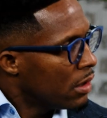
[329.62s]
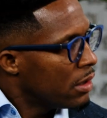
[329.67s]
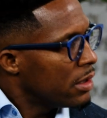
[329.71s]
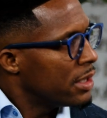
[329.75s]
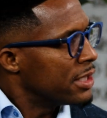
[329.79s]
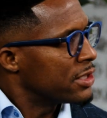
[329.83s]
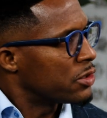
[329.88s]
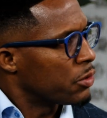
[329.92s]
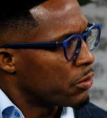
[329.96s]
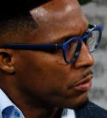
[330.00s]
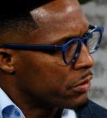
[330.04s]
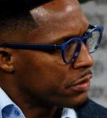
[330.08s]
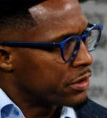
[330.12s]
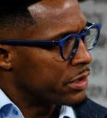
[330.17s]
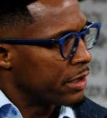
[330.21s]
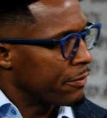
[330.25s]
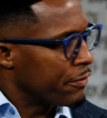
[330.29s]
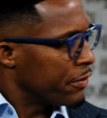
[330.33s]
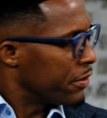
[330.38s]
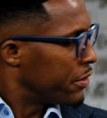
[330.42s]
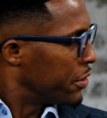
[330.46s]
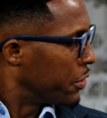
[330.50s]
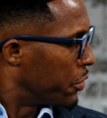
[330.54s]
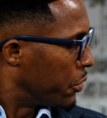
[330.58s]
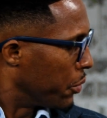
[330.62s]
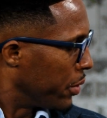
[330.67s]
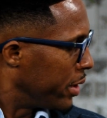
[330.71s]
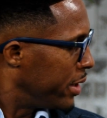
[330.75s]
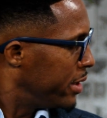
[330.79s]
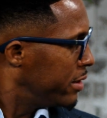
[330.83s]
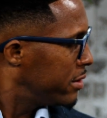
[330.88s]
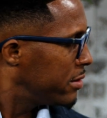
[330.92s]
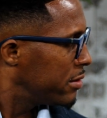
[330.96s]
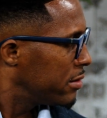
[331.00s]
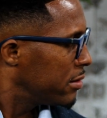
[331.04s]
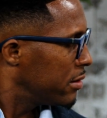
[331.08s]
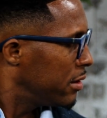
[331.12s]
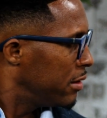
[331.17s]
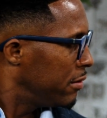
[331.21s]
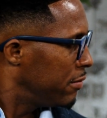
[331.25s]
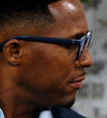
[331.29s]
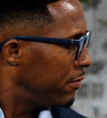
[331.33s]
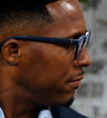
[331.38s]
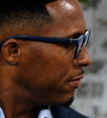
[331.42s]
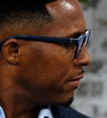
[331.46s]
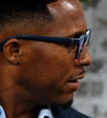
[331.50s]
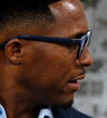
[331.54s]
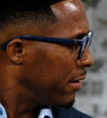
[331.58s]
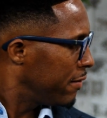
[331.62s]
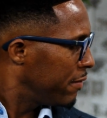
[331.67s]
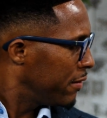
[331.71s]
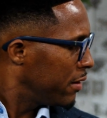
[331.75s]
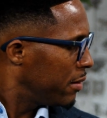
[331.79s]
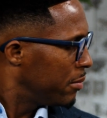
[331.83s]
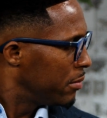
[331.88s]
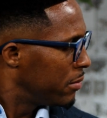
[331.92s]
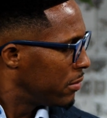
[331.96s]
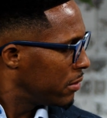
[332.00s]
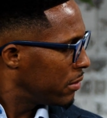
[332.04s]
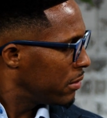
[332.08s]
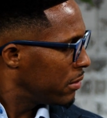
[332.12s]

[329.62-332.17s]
And so there's different degrees of AFib?